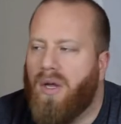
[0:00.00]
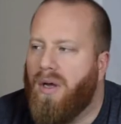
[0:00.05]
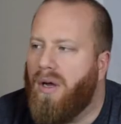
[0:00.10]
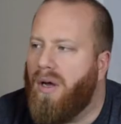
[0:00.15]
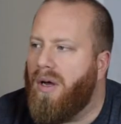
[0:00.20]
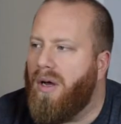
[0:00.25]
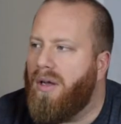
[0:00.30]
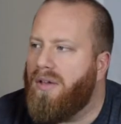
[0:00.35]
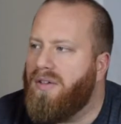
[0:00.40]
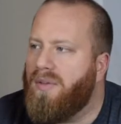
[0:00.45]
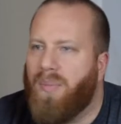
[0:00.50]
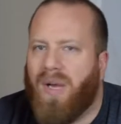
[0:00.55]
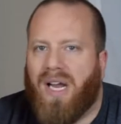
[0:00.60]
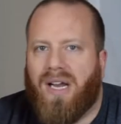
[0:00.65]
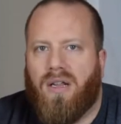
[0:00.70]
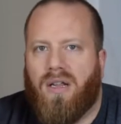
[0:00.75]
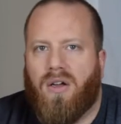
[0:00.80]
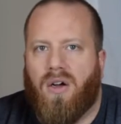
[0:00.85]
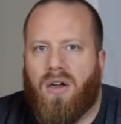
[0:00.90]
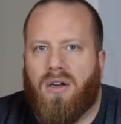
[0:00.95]
uh,
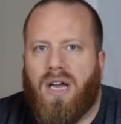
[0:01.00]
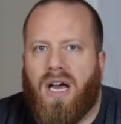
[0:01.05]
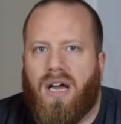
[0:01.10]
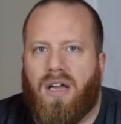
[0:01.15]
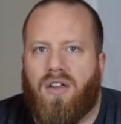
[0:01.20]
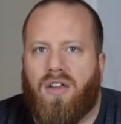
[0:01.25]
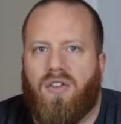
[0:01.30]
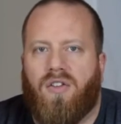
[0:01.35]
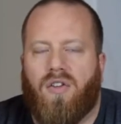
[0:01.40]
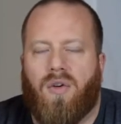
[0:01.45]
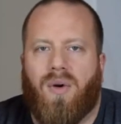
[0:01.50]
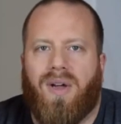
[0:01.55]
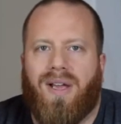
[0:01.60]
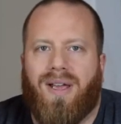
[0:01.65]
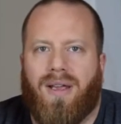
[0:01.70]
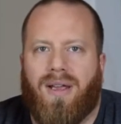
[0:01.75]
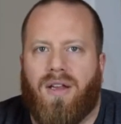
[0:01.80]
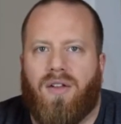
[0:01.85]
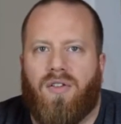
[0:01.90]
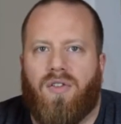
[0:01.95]
depending on how you do
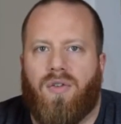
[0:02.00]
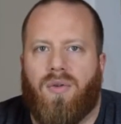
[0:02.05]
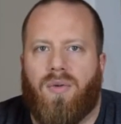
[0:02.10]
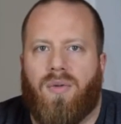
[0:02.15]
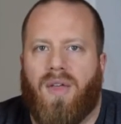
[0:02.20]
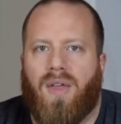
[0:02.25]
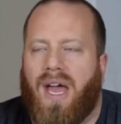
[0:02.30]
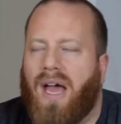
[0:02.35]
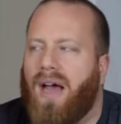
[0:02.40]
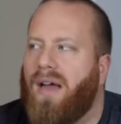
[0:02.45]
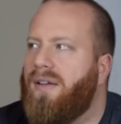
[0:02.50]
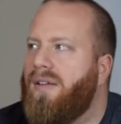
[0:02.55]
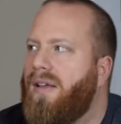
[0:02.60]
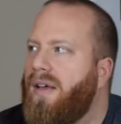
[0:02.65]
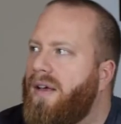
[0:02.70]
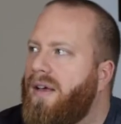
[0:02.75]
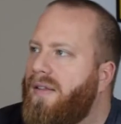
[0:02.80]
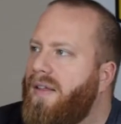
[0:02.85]
it, into that.